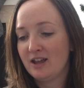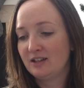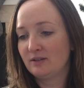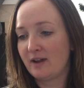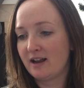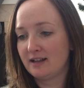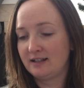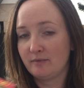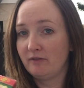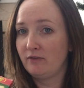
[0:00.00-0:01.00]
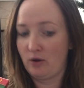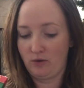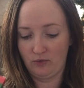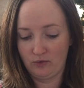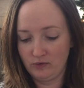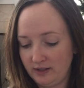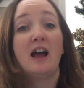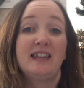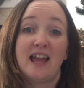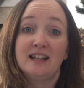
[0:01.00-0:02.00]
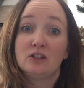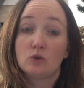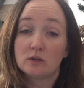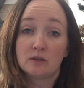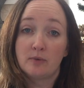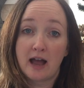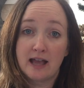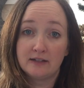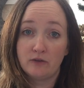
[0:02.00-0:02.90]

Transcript: So I got some of those. Again, school supplies.